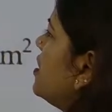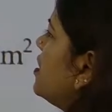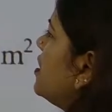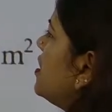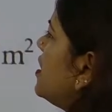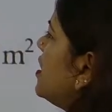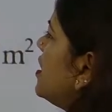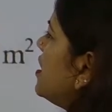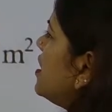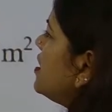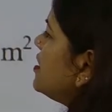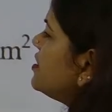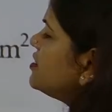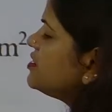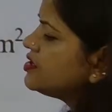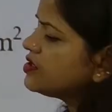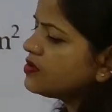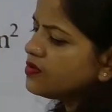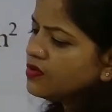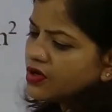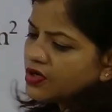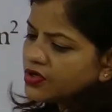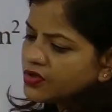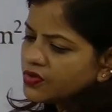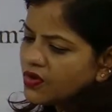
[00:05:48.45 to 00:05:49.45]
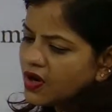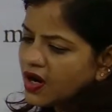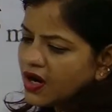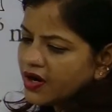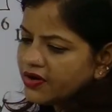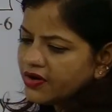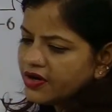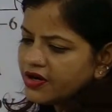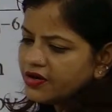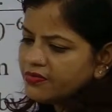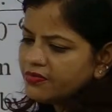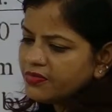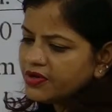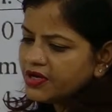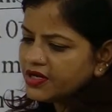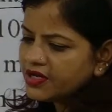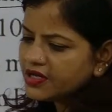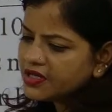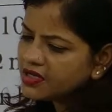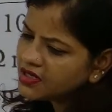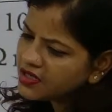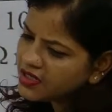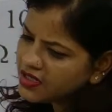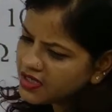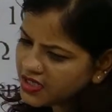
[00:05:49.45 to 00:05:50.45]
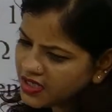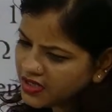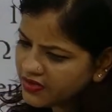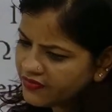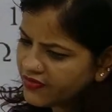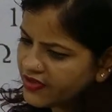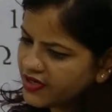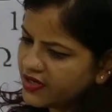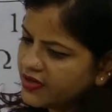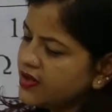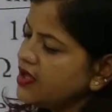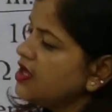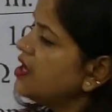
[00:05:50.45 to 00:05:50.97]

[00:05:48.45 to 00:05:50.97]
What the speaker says: L is equal to 100 meter given.